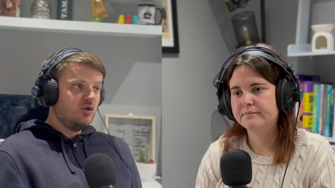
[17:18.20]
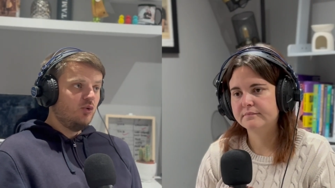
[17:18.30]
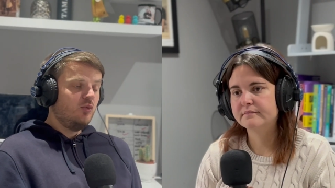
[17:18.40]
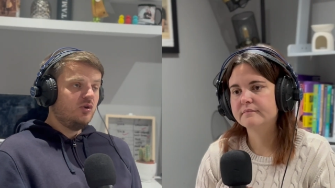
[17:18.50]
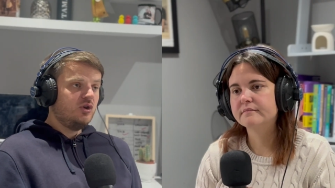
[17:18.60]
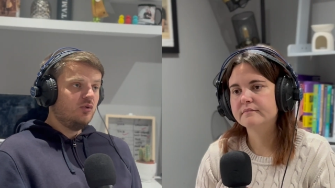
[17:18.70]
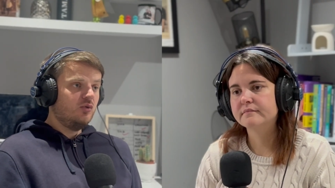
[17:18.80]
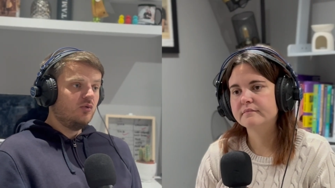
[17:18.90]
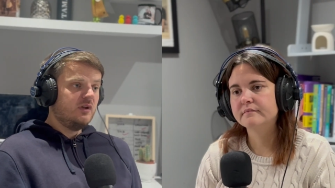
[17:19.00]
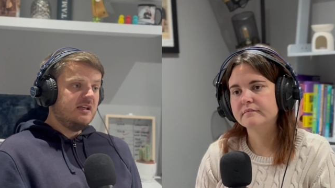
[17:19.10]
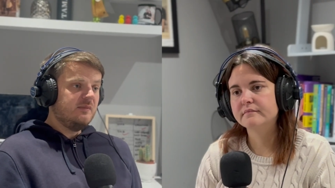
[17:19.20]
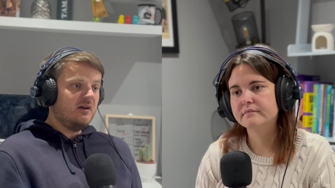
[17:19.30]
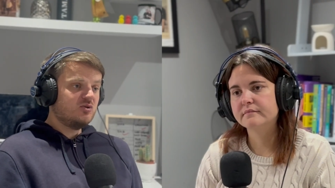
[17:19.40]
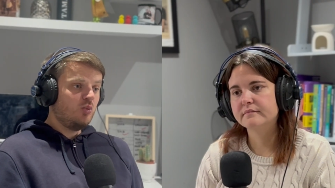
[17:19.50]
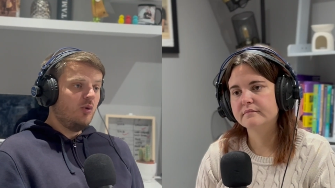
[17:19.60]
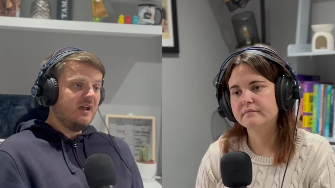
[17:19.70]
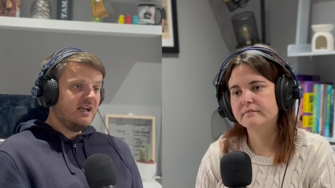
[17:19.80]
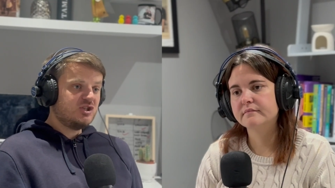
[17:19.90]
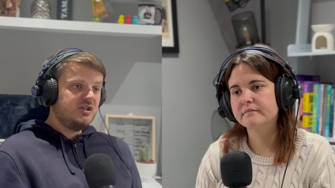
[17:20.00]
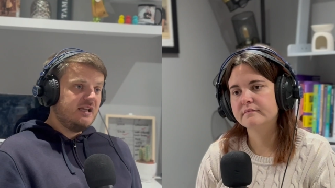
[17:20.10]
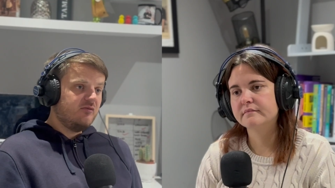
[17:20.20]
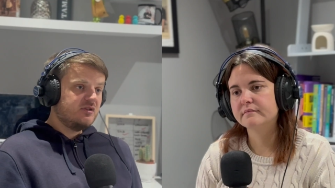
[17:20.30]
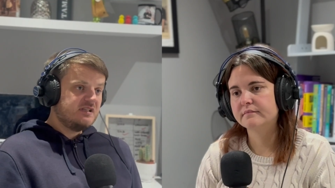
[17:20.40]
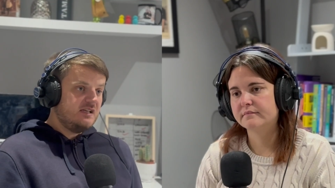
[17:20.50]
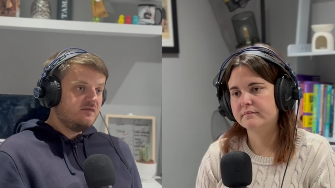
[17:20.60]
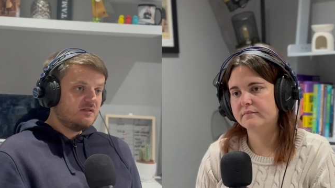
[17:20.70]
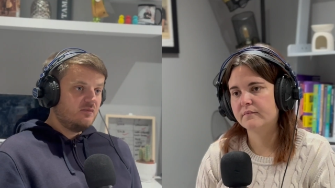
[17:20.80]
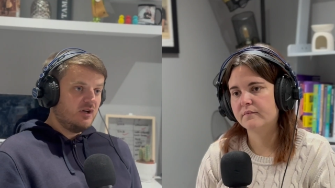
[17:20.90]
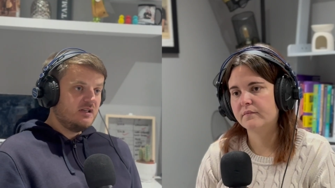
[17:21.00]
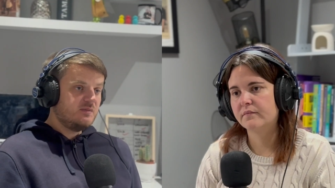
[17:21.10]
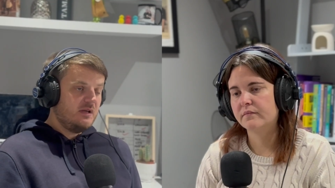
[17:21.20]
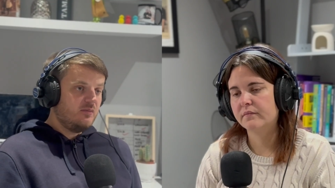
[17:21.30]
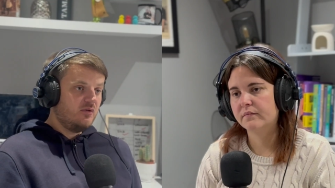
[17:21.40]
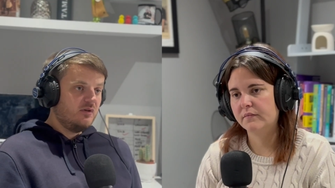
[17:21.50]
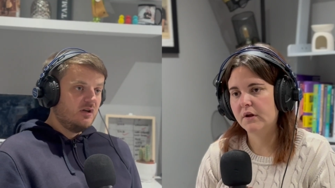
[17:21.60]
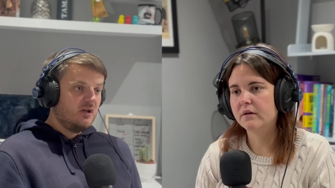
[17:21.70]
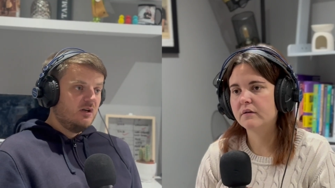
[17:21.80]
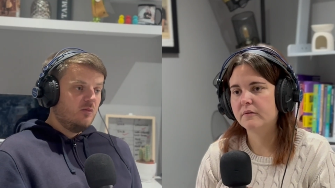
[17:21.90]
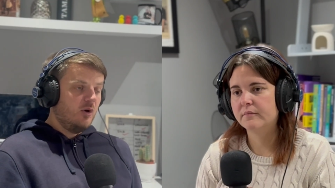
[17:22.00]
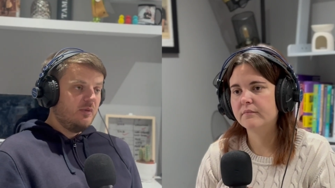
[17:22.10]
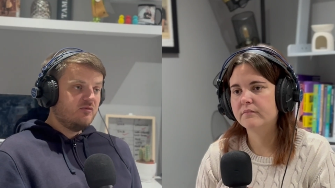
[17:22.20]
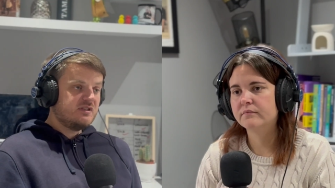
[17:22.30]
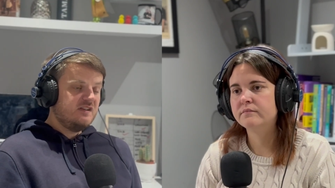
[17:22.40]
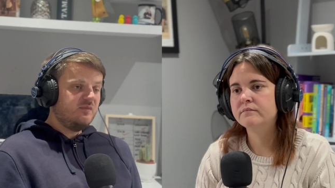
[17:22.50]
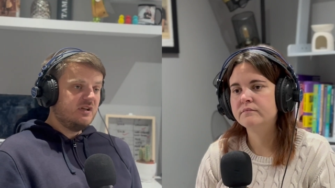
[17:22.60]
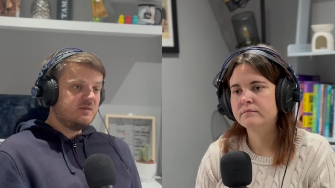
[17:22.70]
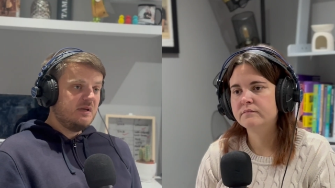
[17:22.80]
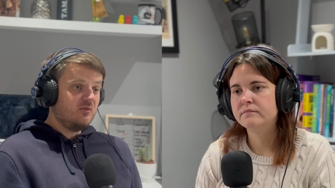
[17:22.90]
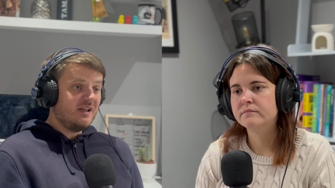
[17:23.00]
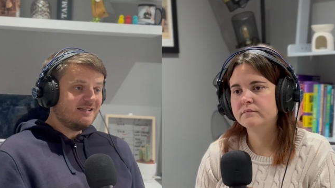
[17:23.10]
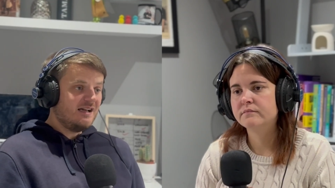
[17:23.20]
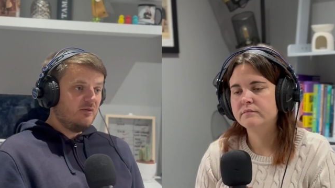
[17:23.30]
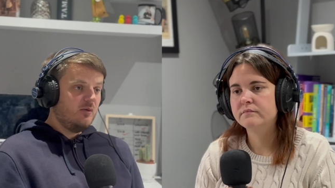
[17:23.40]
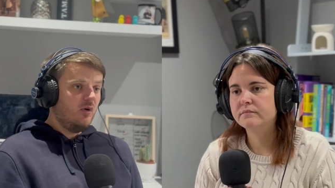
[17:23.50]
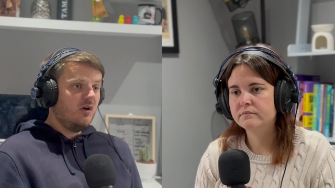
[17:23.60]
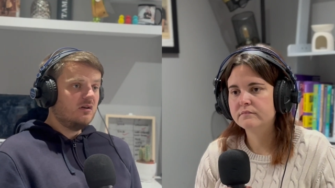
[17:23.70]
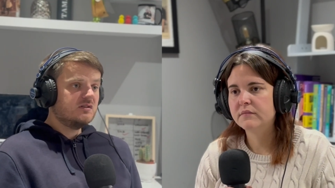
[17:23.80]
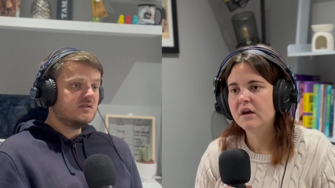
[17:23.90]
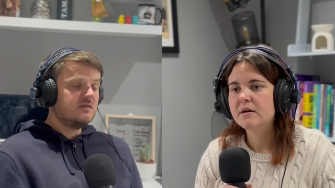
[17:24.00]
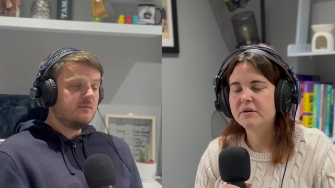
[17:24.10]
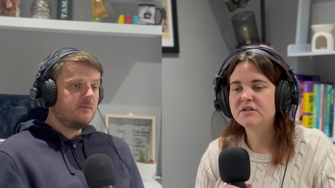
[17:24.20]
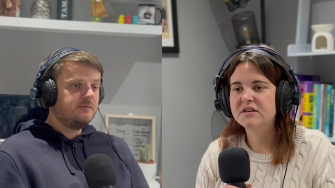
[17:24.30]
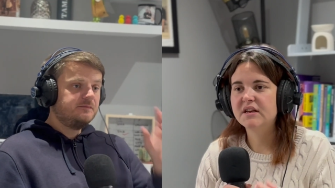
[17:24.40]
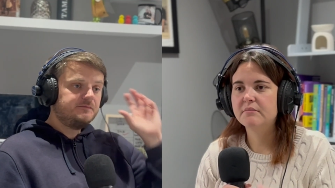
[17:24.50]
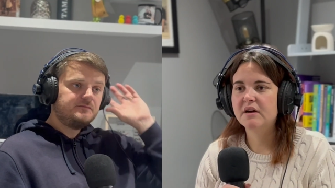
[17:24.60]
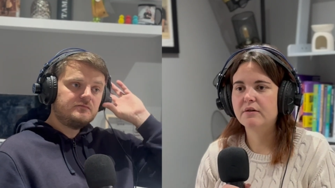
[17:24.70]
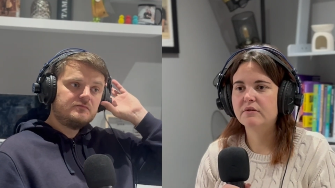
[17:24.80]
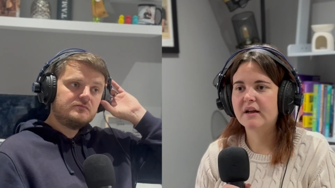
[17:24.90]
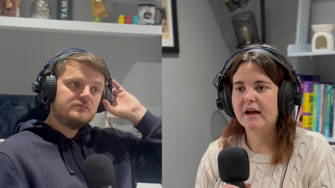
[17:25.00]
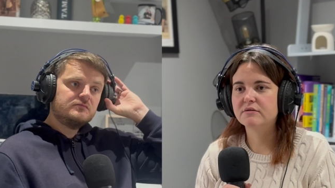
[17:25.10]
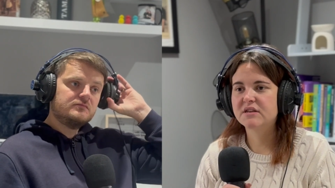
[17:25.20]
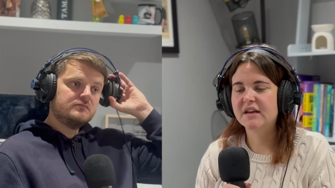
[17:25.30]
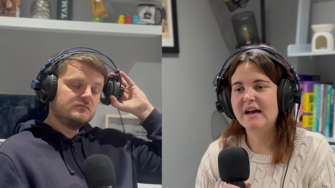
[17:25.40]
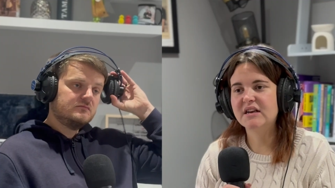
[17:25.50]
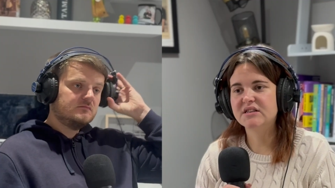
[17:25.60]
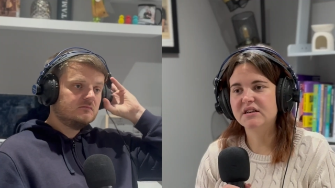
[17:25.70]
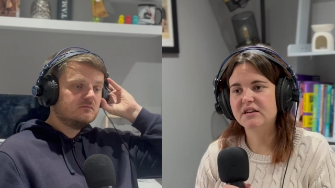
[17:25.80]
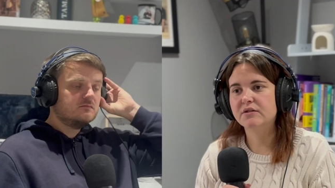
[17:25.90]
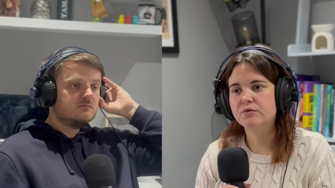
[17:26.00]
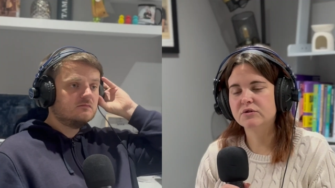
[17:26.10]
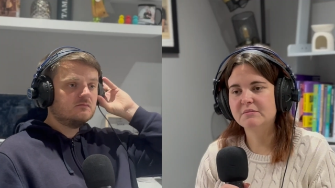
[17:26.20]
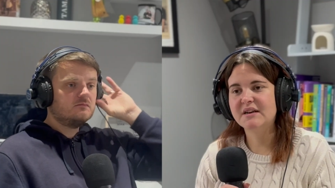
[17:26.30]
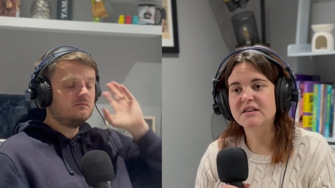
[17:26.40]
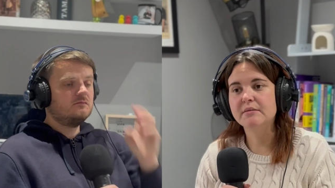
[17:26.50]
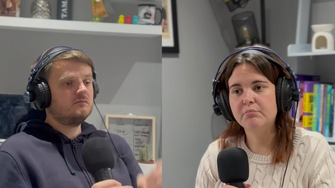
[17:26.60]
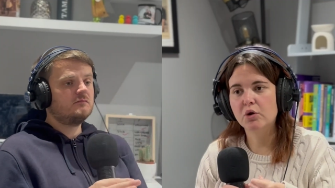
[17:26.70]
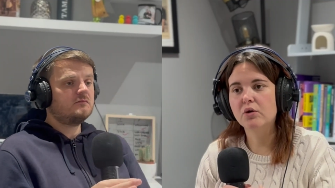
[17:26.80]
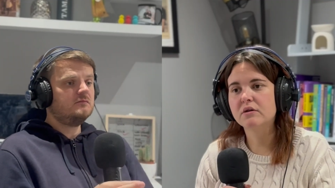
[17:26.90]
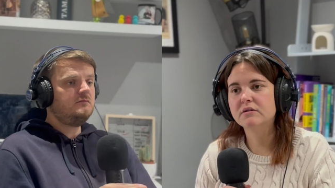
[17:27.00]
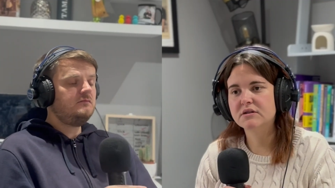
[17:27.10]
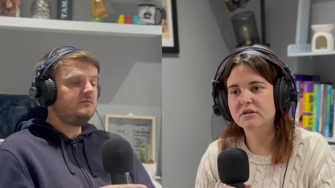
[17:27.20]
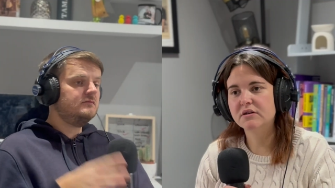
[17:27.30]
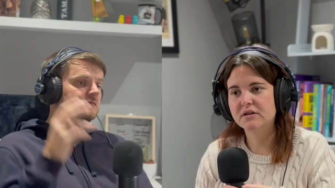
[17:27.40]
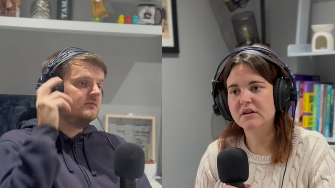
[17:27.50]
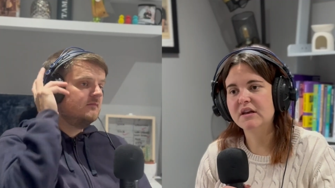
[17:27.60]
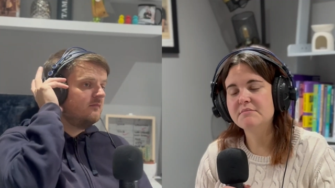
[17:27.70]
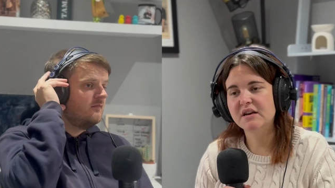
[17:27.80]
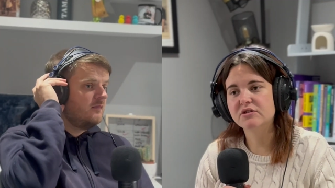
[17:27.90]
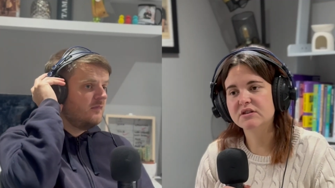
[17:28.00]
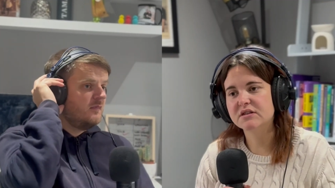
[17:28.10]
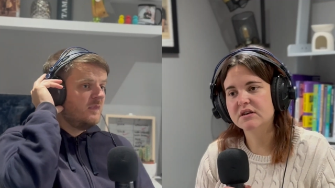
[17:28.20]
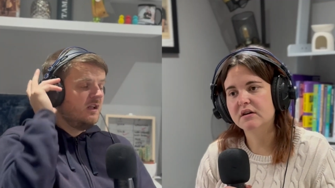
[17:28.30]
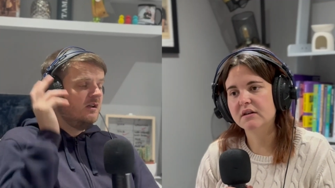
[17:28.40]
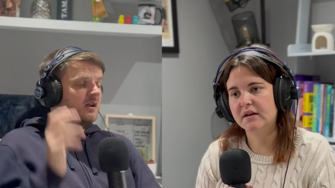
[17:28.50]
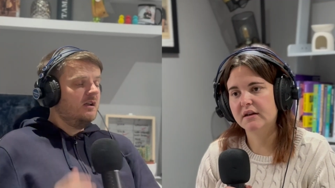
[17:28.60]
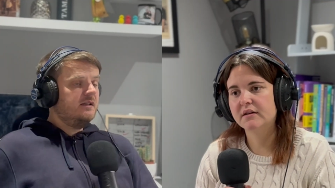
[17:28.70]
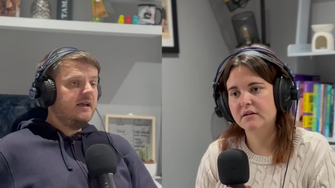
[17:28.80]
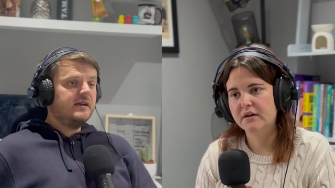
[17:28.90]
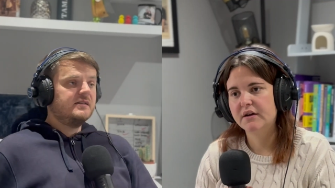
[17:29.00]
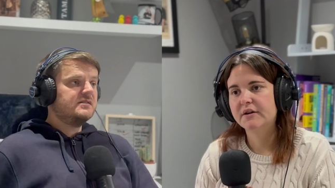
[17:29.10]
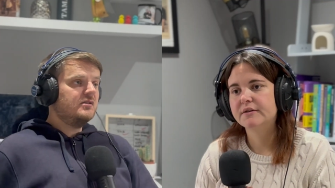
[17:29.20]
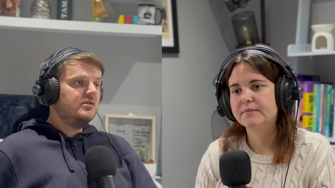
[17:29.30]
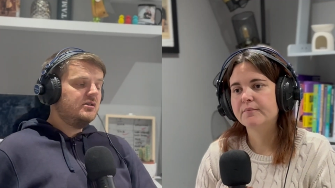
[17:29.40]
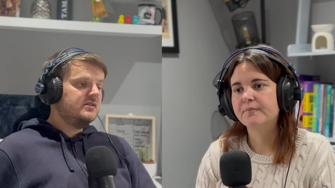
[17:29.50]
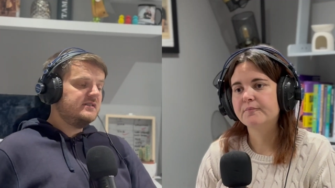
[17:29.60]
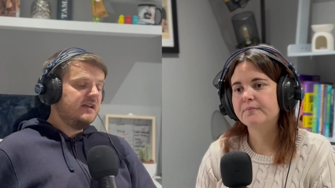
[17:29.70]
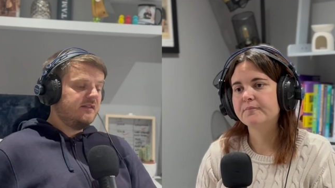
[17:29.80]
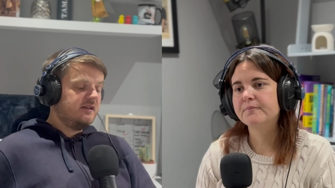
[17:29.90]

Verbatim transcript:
Speaker 1: your your emails won't actually get received by these people. No. Won't be received by these people. That's how it works.
Speaker 2: Because email accounts can actually automatically block certain email addresses, can't they?
Speaker 1: Yeah. So you can set